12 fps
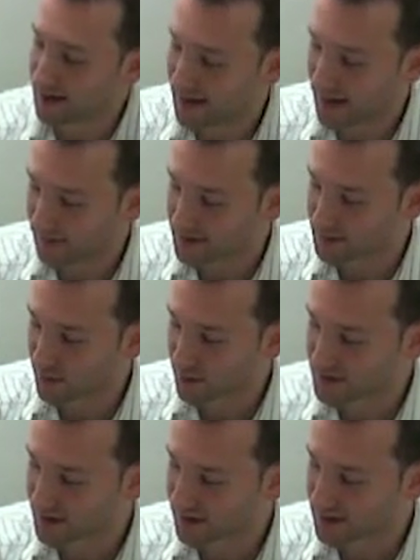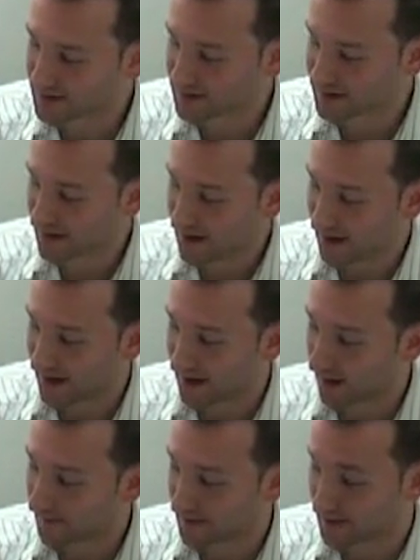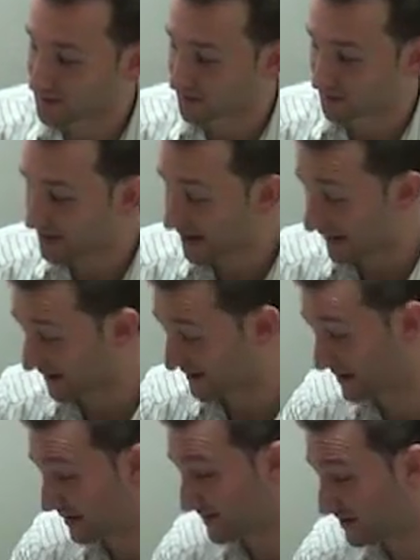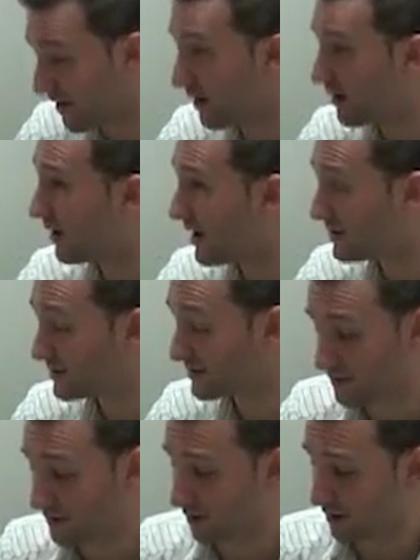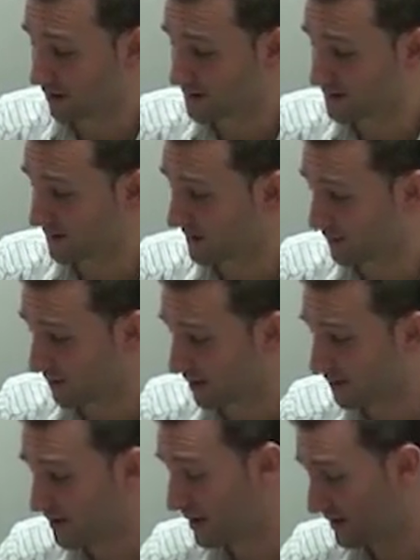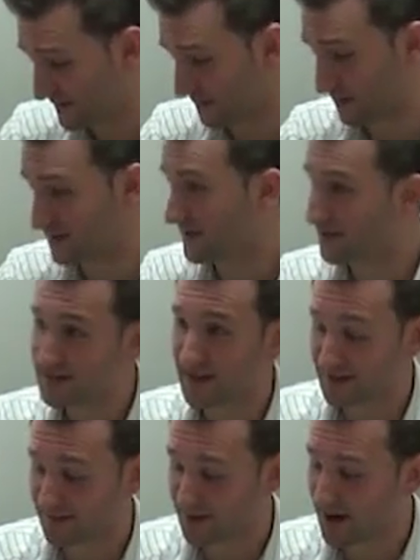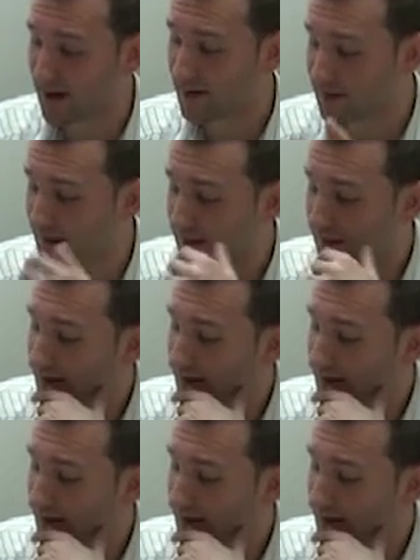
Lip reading: Now, if it's more serious, and often this will be like a serious car crash or something where someone's in intensive care,